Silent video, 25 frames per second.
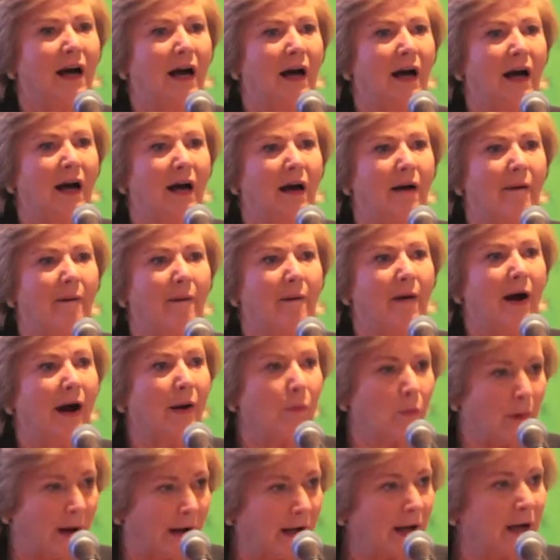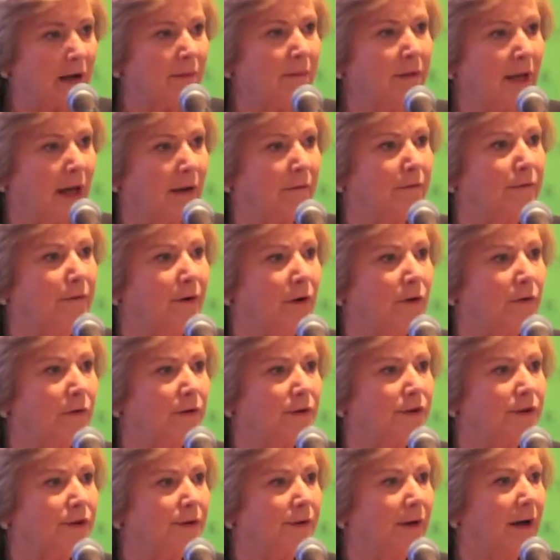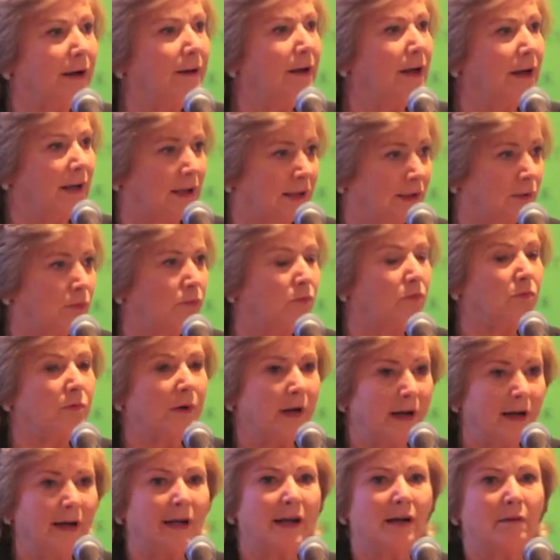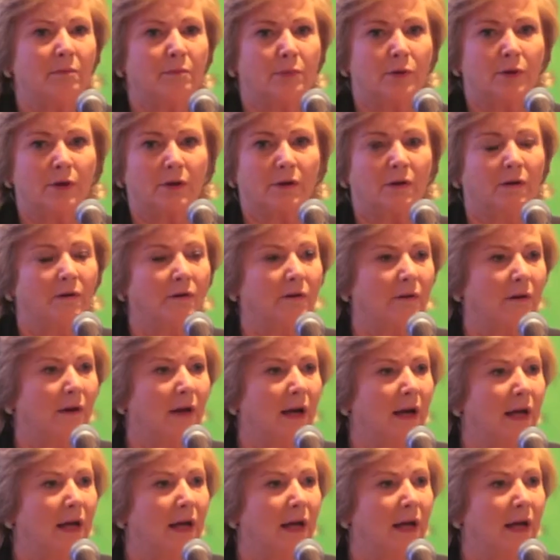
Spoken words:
I welcome that focus. I think it's really important.